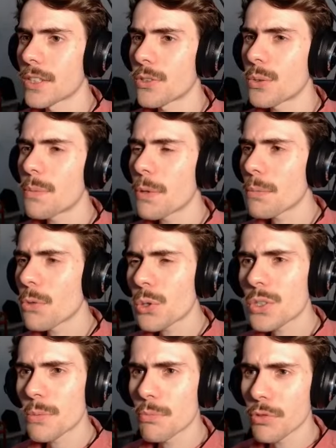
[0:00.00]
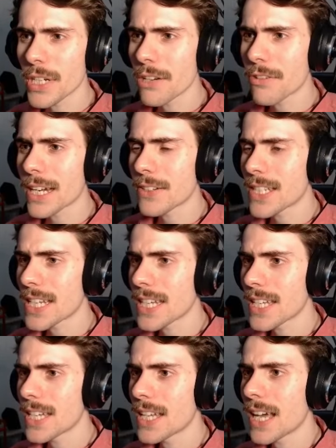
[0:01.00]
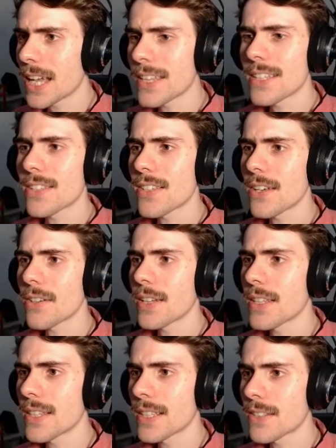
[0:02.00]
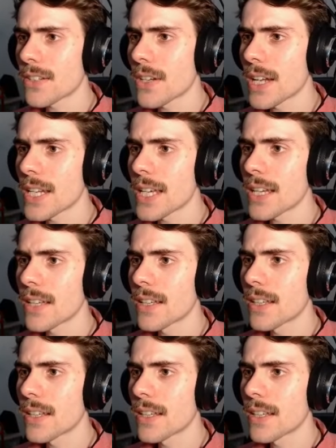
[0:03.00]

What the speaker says: Should we put more debris around here? I think so. I think that's a good idea.